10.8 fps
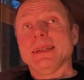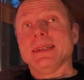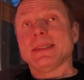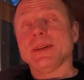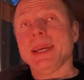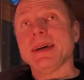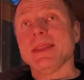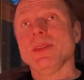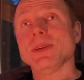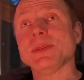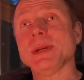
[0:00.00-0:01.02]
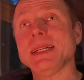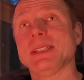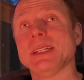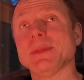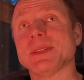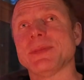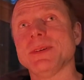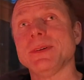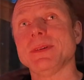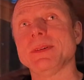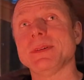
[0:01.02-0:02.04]
So yeah, those are my tips
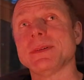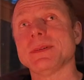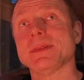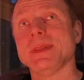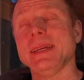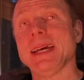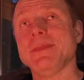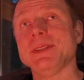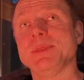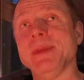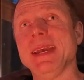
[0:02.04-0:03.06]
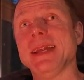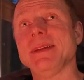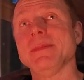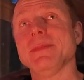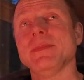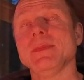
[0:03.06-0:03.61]
for the average man